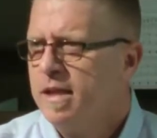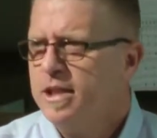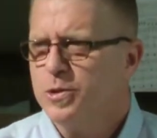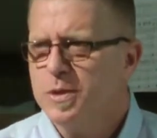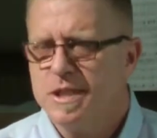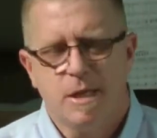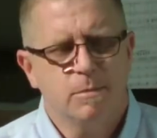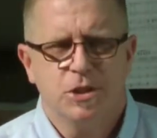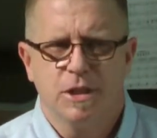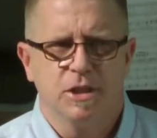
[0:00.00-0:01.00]
This
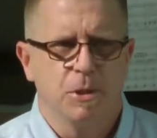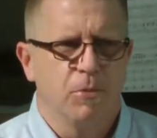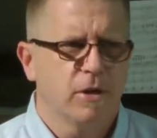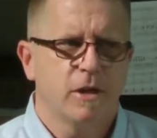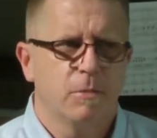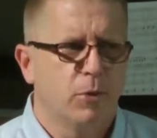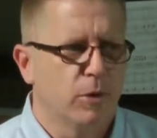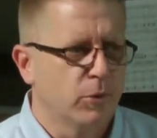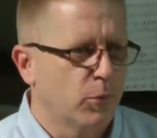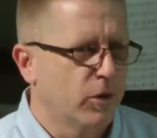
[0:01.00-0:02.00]
redemption is a pretty
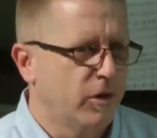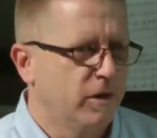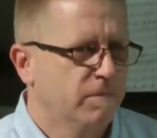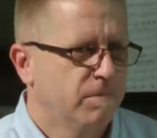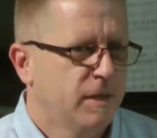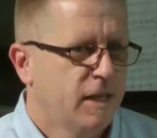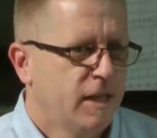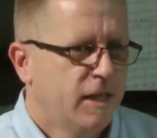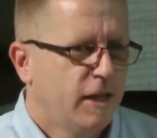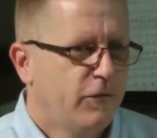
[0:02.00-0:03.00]
important word.
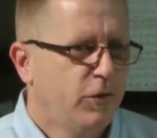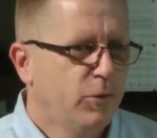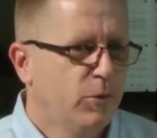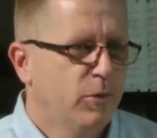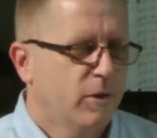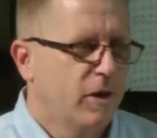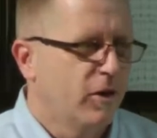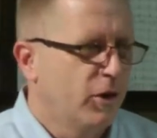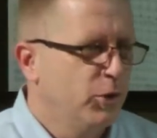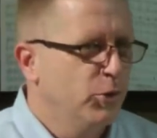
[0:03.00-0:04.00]
If you
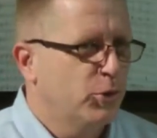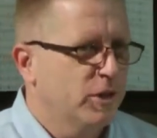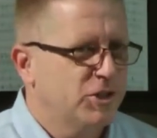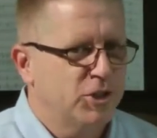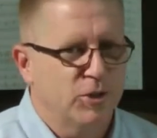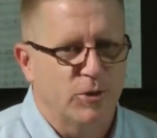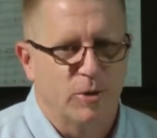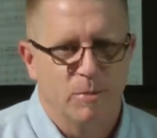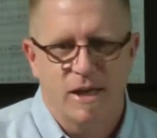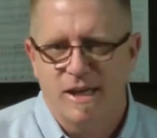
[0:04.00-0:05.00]
are a new Christian
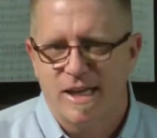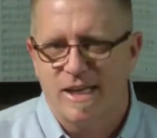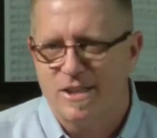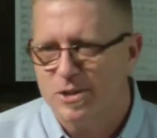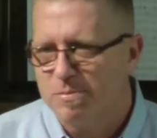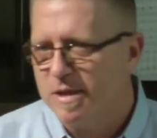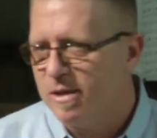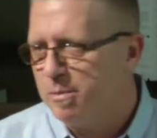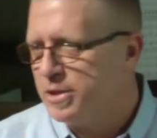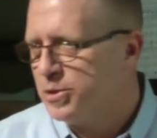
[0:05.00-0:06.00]
or middle aged,
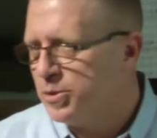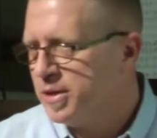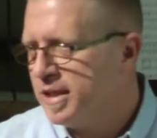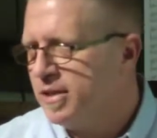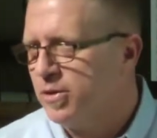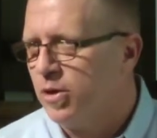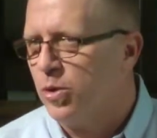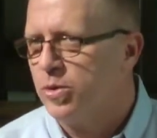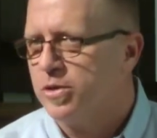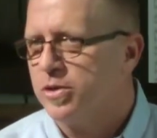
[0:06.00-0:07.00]
middle maturity, or
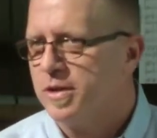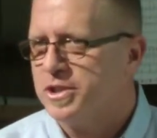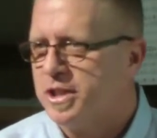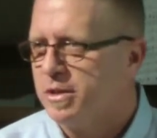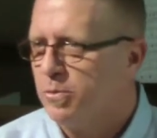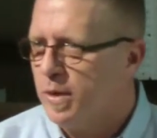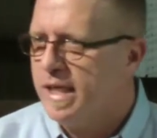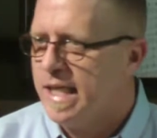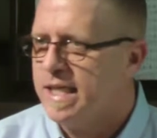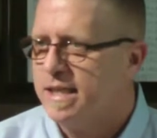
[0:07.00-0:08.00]
older Christian, we
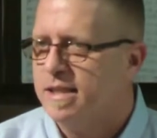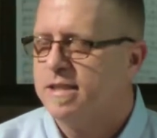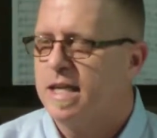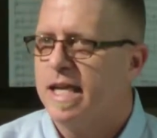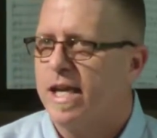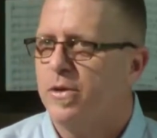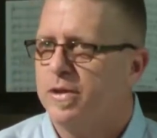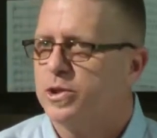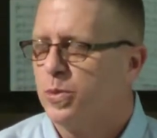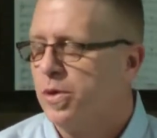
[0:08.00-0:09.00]
need to nail
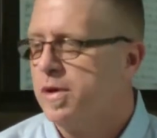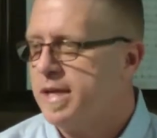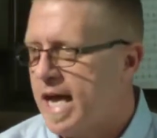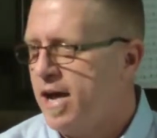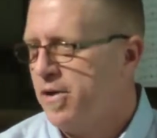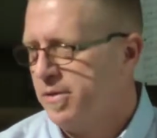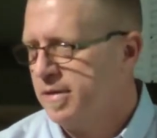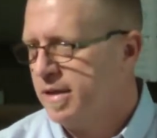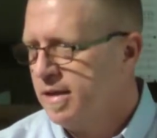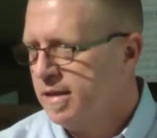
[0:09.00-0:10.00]
this word down
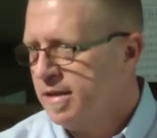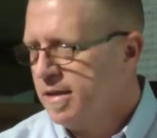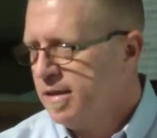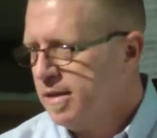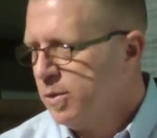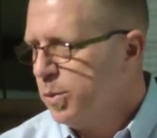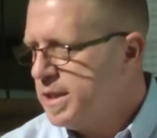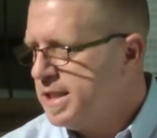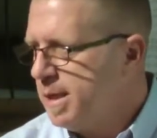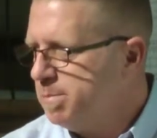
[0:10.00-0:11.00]

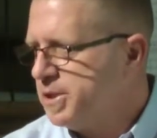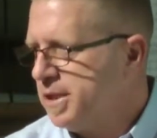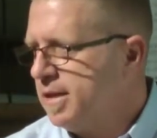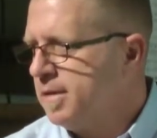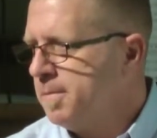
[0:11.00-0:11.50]
redemption.